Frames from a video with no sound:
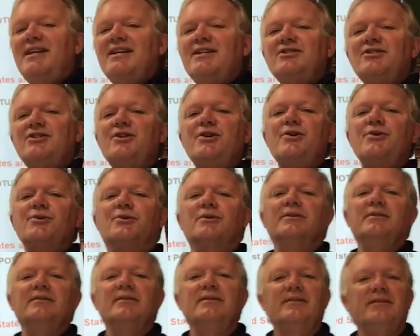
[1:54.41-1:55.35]
is new.
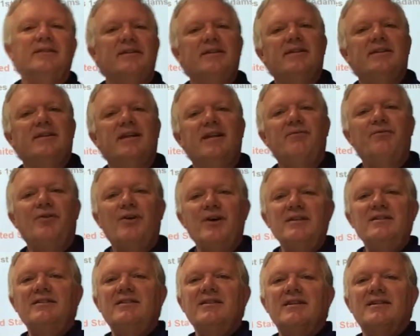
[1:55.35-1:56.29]
For
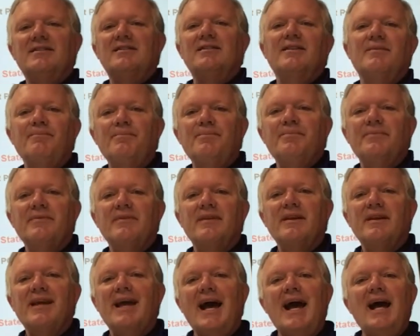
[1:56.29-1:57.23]
instance,
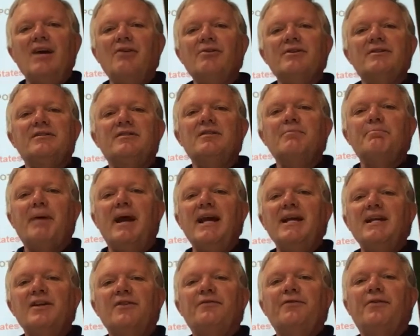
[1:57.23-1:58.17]
Congress
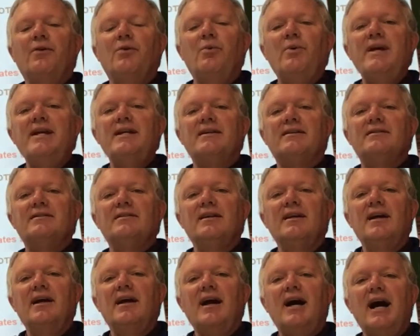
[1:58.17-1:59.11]
debated for weeks
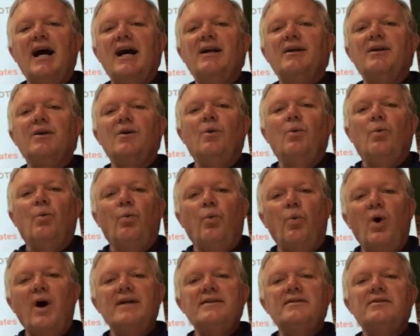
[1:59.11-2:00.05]
on
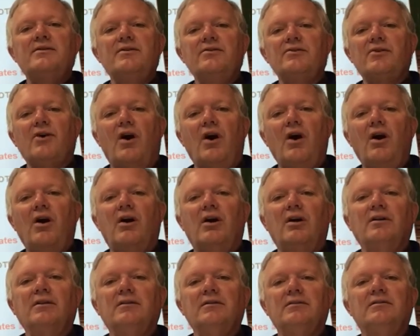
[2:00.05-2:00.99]
what to
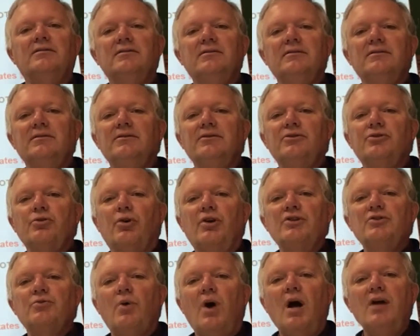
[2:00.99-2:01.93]
call
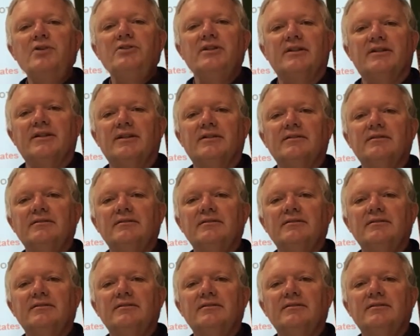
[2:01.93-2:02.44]
George Washington.